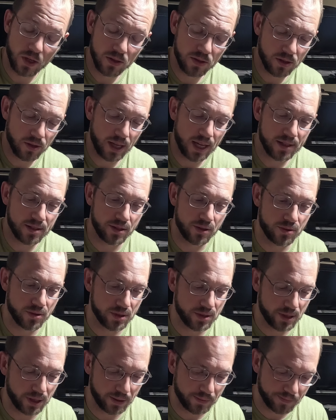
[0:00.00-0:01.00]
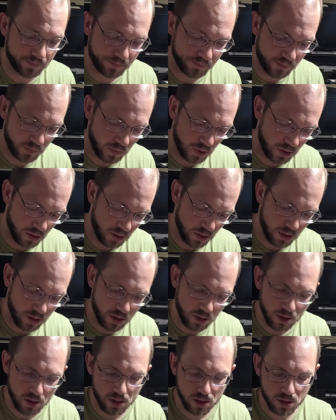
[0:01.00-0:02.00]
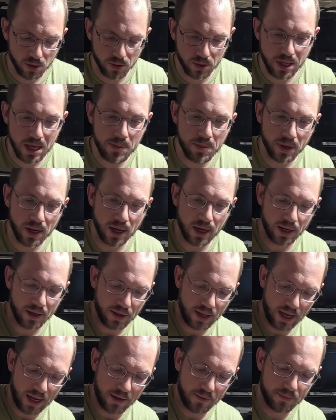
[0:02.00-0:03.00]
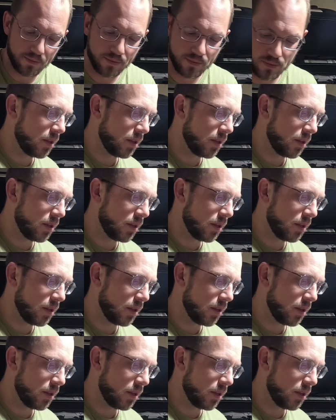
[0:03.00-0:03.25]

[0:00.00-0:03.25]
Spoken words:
So that's interesting. So we'll keep an eye on that.